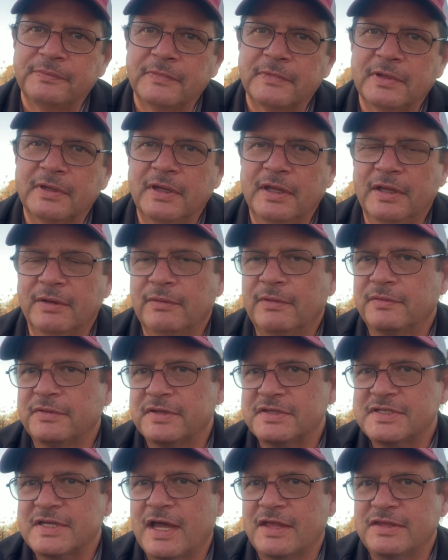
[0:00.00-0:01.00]
And the one with the
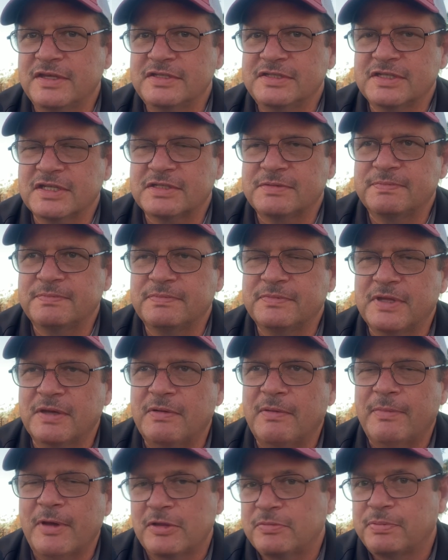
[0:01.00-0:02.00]
southeast, they were
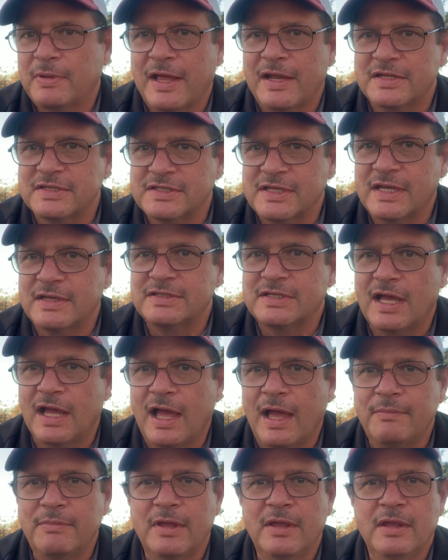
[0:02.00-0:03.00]
both planted at the same
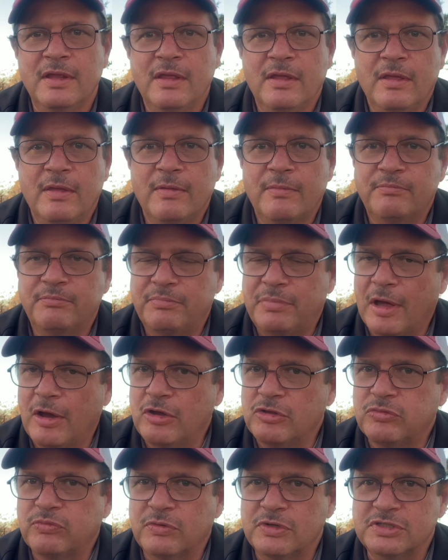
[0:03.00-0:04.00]
time.
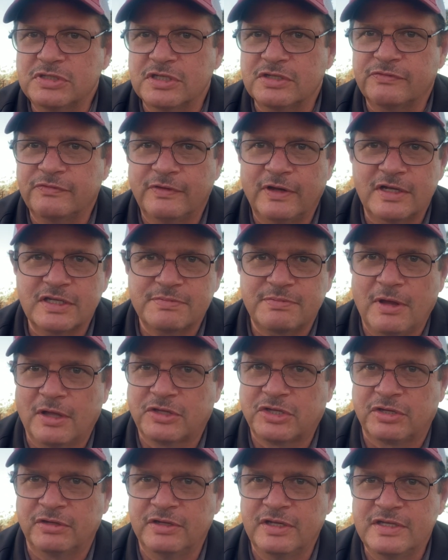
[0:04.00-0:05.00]
Both were just very small
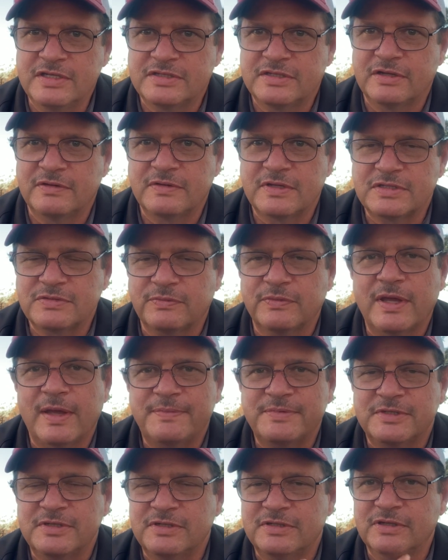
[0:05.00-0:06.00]
trees. They were just whips.
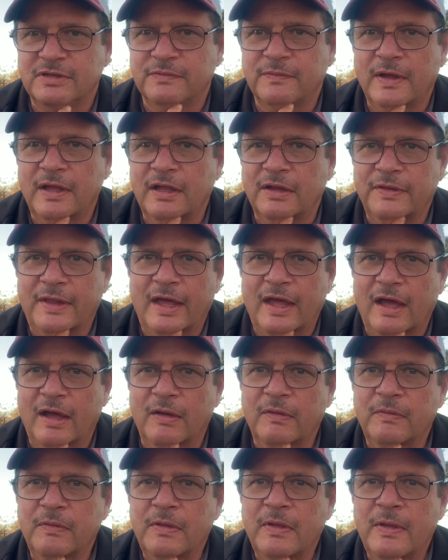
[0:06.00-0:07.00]
They're doing well now.
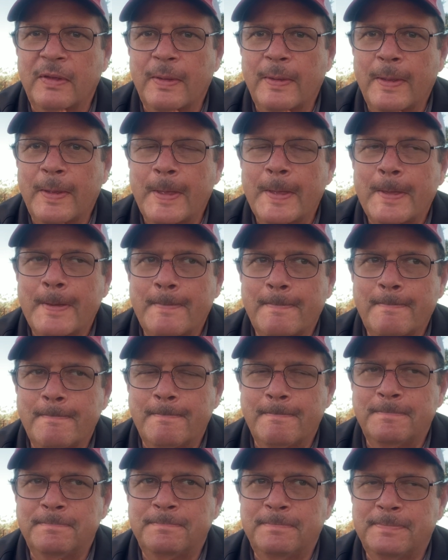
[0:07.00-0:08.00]

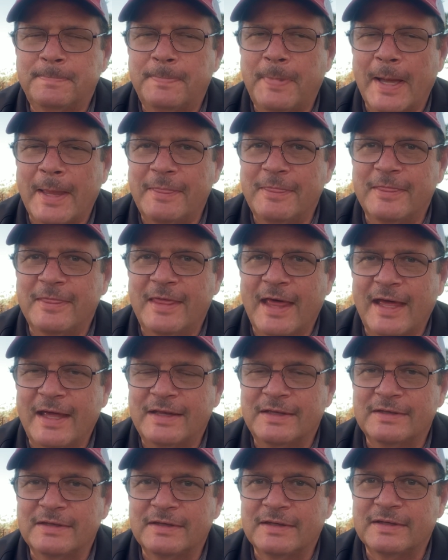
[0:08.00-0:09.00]
But that
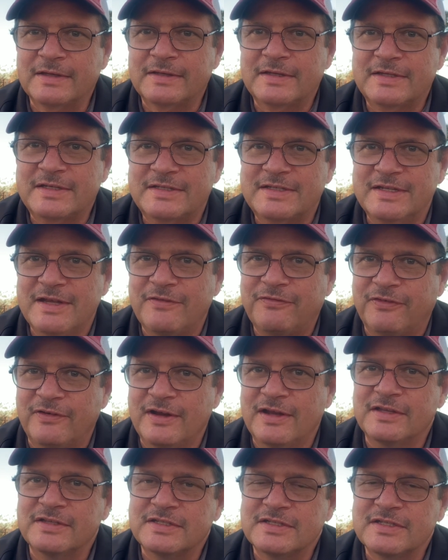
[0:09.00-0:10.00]

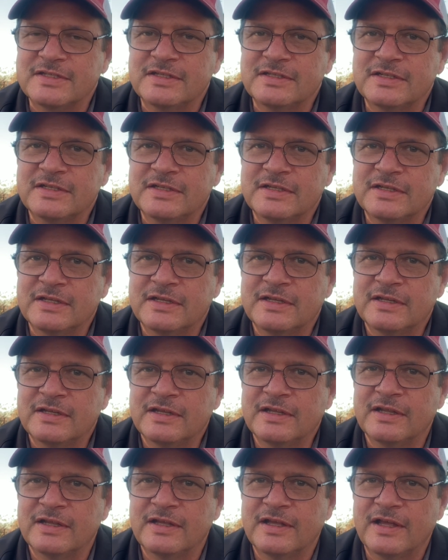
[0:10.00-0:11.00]
difference
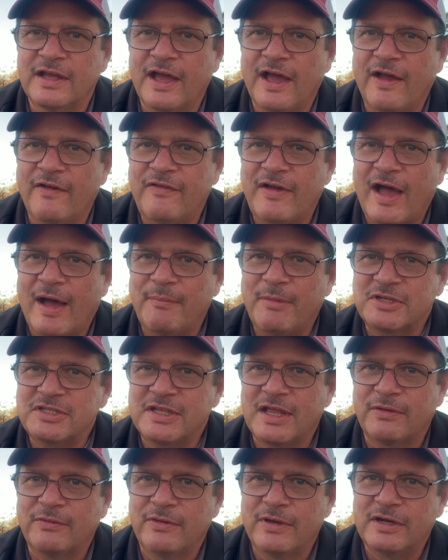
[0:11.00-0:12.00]
of how much of
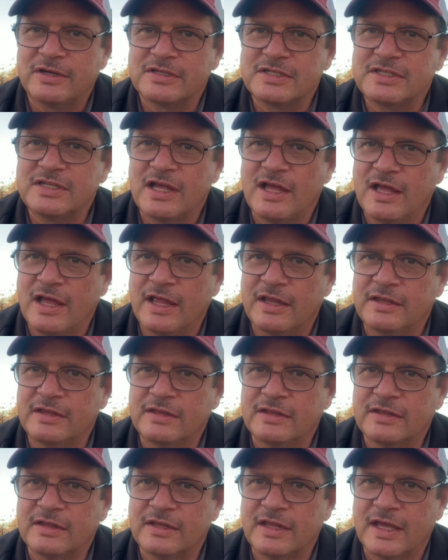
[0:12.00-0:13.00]
that winter sun
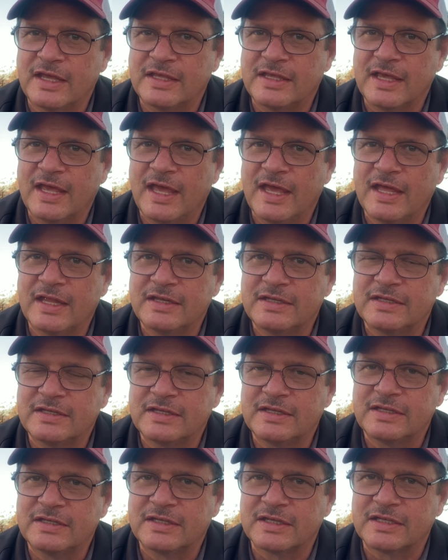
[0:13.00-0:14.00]
they get
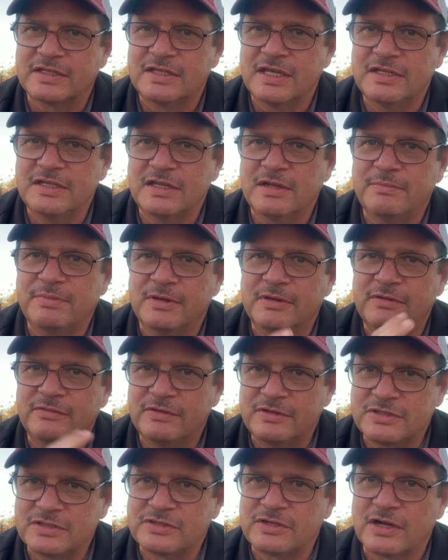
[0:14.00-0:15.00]
to continue to put
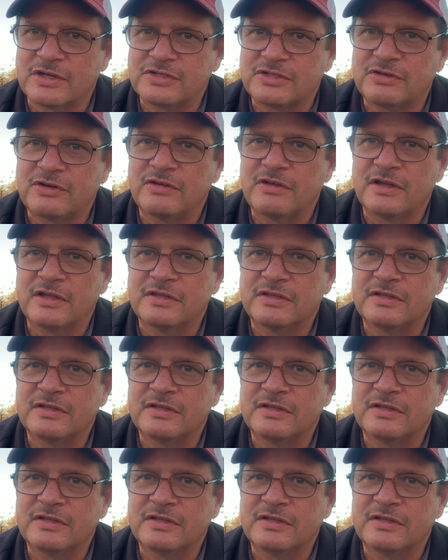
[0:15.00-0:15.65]
root structure on